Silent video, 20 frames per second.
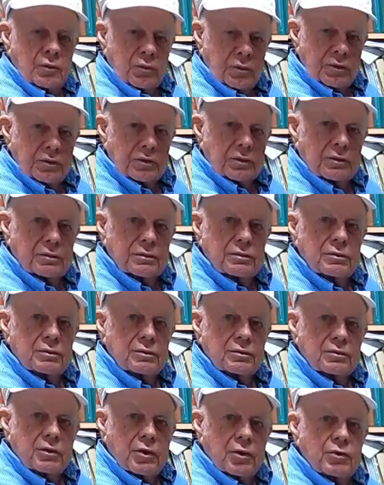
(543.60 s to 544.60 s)
we'll
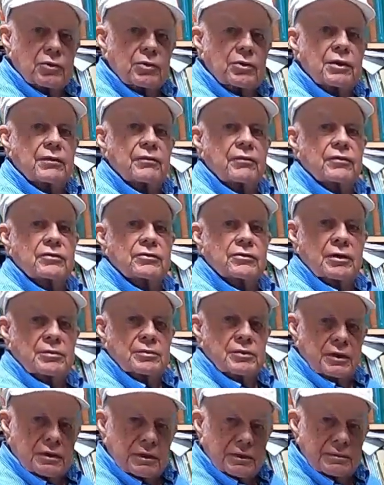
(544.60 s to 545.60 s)
go to a different
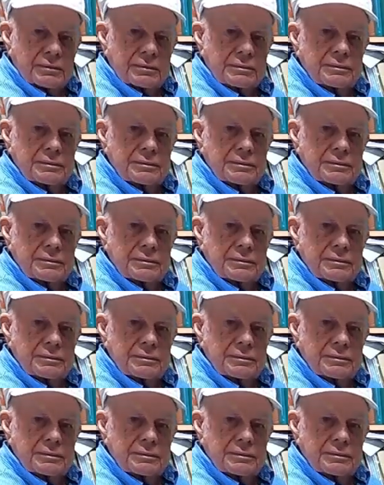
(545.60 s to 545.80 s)
subject.